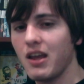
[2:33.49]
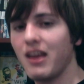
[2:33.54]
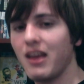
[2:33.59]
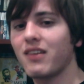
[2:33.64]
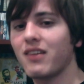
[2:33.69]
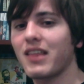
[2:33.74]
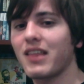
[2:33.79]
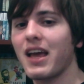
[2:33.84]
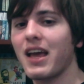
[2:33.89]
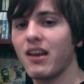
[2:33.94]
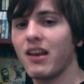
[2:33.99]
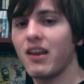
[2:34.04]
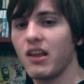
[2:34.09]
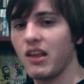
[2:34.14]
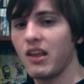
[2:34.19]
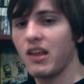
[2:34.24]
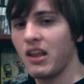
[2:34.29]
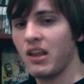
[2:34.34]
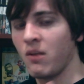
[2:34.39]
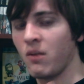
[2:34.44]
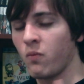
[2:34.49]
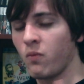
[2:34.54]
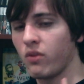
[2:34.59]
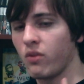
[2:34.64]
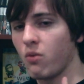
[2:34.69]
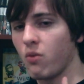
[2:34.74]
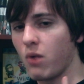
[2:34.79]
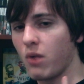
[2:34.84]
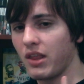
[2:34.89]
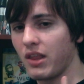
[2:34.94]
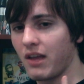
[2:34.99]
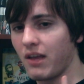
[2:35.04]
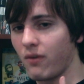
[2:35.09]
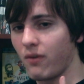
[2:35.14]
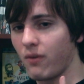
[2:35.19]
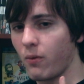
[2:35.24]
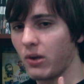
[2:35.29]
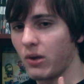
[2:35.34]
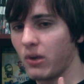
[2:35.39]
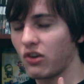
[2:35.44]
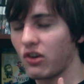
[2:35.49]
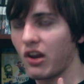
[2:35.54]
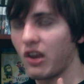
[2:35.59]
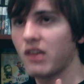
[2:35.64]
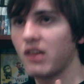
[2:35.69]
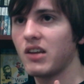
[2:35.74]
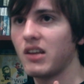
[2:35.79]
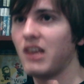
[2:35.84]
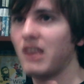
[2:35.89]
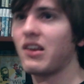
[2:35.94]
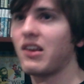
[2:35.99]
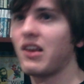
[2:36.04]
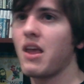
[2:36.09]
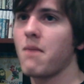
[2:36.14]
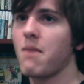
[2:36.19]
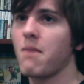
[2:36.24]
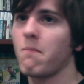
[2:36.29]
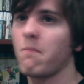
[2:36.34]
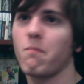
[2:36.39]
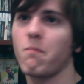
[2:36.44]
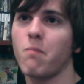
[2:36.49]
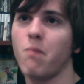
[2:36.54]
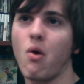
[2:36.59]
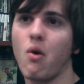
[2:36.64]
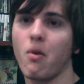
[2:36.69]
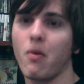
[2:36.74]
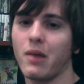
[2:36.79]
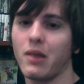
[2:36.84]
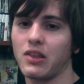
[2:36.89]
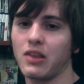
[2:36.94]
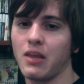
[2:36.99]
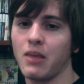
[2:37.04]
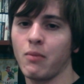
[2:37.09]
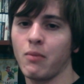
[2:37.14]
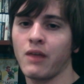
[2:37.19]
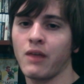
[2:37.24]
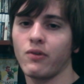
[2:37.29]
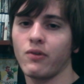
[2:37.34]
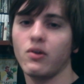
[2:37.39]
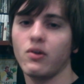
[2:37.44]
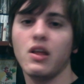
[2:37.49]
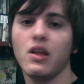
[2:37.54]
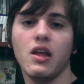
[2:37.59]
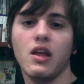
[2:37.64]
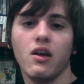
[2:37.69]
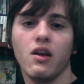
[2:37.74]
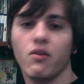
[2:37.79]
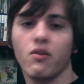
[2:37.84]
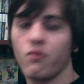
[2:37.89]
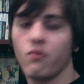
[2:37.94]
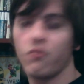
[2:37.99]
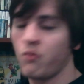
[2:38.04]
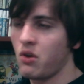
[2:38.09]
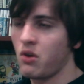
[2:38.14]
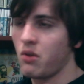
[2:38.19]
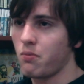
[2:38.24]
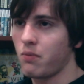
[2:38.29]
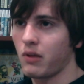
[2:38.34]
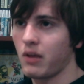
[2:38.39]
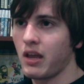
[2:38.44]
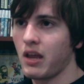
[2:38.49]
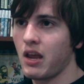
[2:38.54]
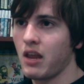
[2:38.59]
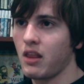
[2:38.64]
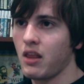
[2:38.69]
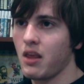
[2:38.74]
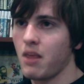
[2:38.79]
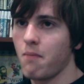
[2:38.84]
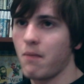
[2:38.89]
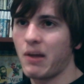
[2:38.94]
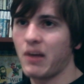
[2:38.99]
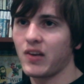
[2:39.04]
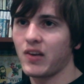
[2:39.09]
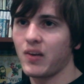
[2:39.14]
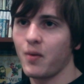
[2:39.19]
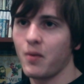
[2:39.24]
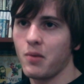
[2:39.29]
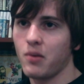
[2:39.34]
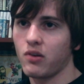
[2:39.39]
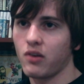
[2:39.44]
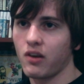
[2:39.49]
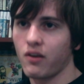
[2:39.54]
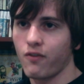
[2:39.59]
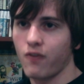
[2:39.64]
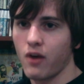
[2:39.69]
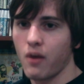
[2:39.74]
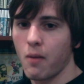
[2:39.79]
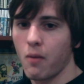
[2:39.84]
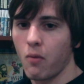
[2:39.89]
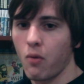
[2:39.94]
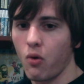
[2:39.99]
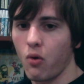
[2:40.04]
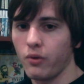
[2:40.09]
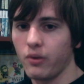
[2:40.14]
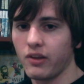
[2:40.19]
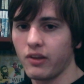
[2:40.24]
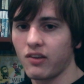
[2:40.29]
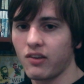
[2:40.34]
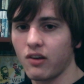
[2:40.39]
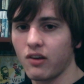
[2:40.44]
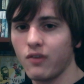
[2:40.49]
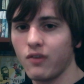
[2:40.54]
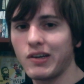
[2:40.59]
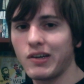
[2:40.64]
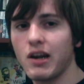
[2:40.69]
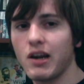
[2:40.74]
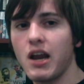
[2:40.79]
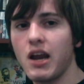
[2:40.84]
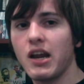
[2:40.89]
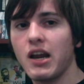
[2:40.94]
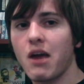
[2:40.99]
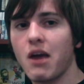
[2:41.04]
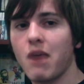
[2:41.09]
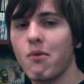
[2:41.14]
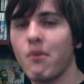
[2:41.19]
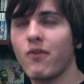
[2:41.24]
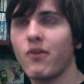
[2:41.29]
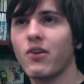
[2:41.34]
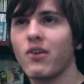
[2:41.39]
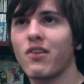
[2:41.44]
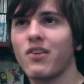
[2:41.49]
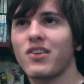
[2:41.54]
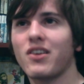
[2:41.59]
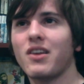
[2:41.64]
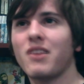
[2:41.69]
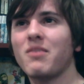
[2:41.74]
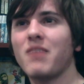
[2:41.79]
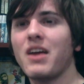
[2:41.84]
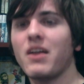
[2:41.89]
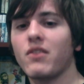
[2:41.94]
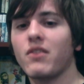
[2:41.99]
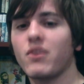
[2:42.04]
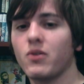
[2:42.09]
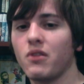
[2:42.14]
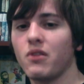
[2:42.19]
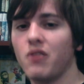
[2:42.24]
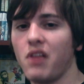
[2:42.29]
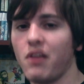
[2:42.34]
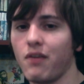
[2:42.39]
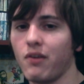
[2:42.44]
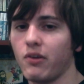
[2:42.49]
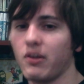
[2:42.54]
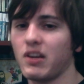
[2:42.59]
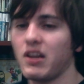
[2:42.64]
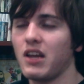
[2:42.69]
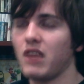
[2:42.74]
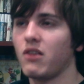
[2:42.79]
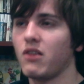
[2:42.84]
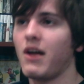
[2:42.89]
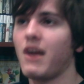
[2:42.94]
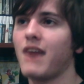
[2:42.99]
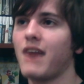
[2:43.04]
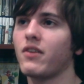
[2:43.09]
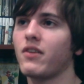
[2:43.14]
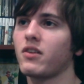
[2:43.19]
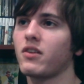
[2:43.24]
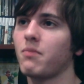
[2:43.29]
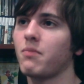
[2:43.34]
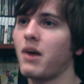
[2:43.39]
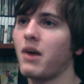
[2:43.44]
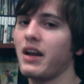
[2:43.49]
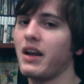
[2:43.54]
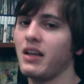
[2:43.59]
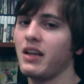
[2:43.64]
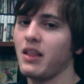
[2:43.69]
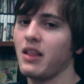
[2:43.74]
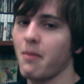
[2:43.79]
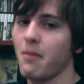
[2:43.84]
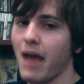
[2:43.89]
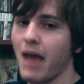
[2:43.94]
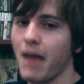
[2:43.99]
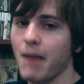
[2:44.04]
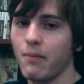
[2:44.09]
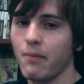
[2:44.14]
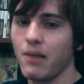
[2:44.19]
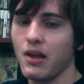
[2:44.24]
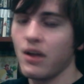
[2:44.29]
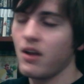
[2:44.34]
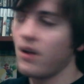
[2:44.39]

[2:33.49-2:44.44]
It's that in the one level, which is a Pokemon themed level, you play the bicycle music from Gold and Silver. However, sometimes during the levels, they'll have a spot in the map,